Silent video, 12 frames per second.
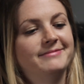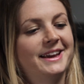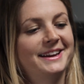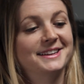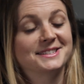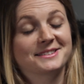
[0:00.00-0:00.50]

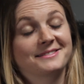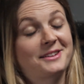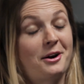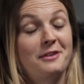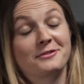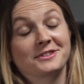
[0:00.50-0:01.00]
I guess,
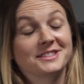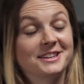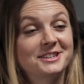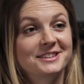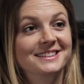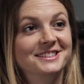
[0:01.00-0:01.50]

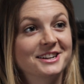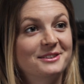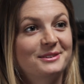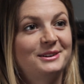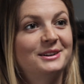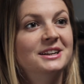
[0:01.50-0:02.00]
conversation in
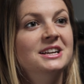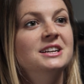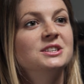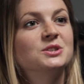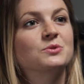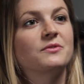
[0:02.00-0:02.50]
general
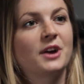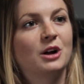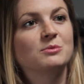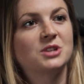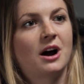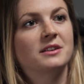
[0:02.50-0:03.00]
to sort of
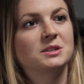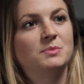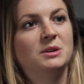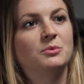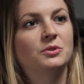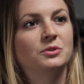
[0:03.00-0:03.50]
help talk to
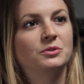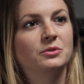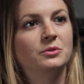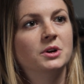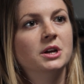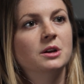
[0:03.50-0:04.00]
people
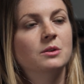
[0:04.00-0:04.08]
who